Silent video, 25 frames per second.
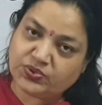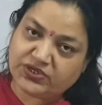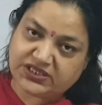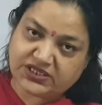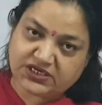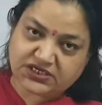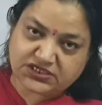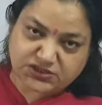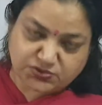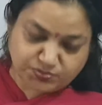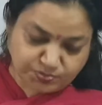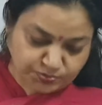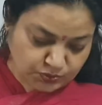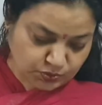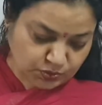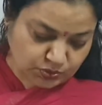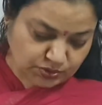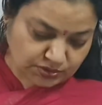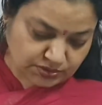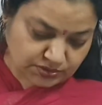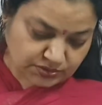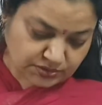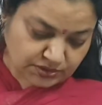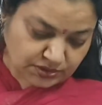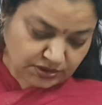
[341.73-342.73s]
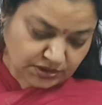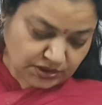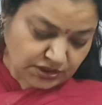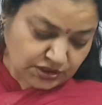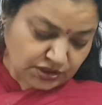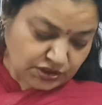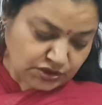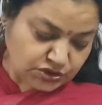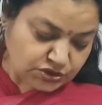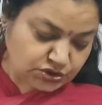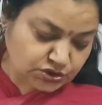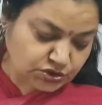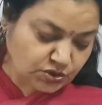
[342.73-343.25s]
with a spoon.
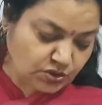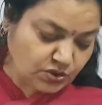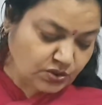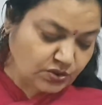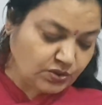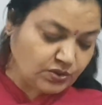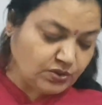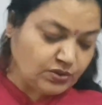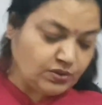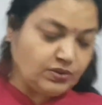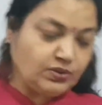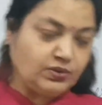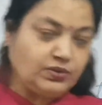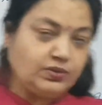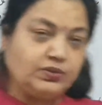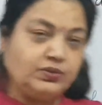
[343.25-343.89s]
So